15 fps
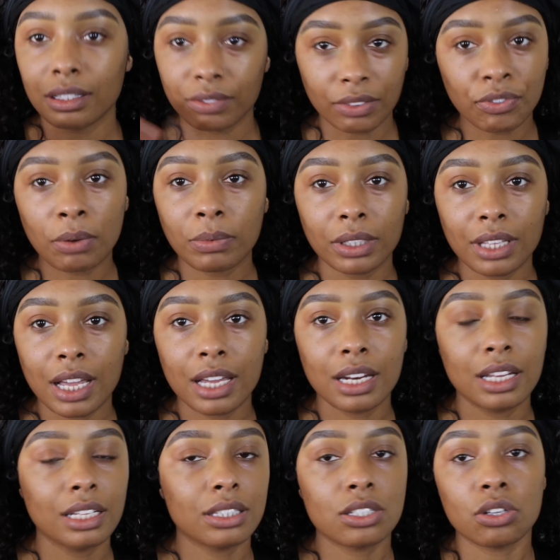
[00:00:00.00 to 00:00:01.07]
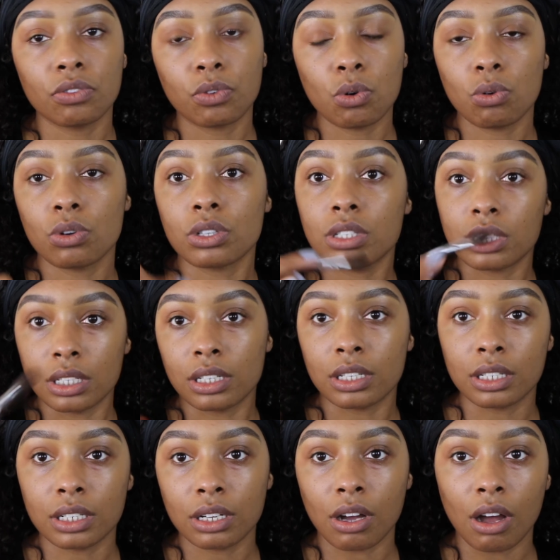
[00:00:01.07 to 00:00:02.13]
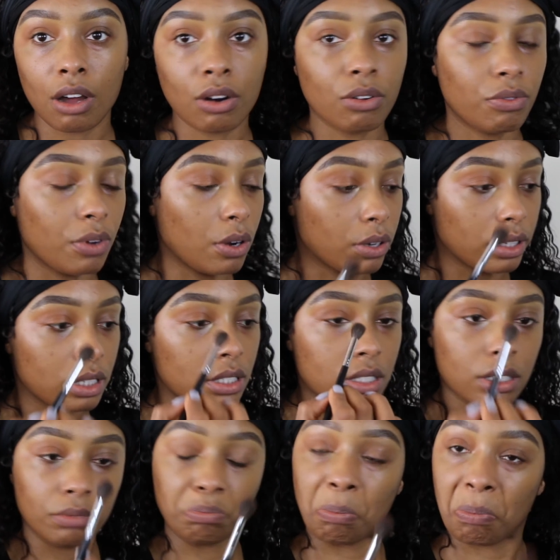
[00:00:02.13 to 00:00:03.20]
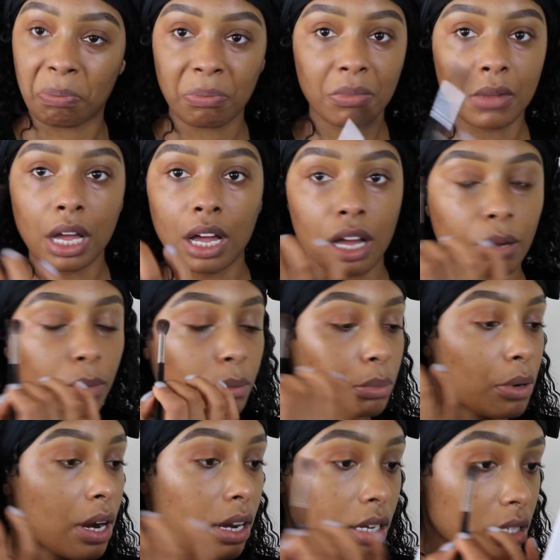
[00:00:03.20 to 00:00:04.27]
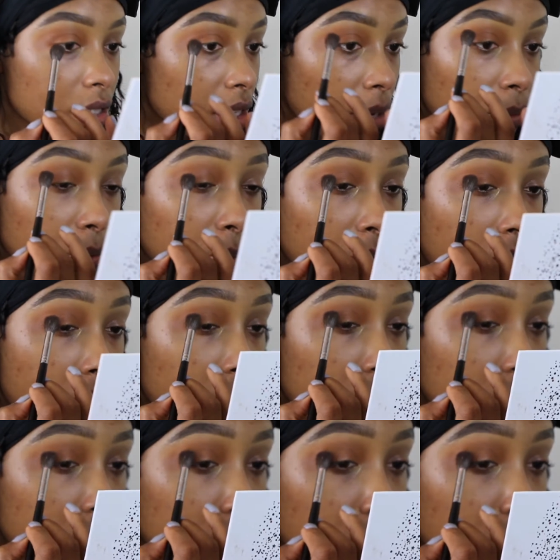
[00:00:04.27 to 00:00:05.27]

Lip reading: from the lighting to, of course, the autofocus. I'm impressed, I'm impressed.